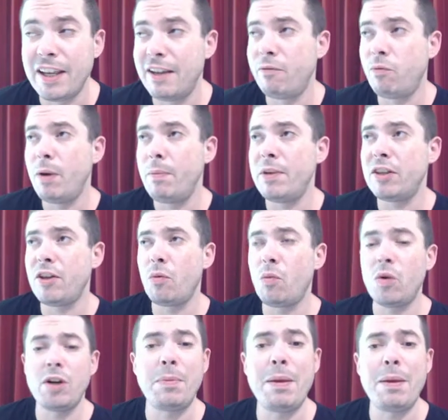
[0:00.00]
If women don't
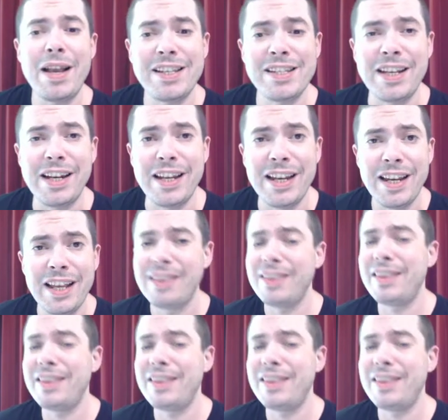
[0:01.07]
want to be masculine,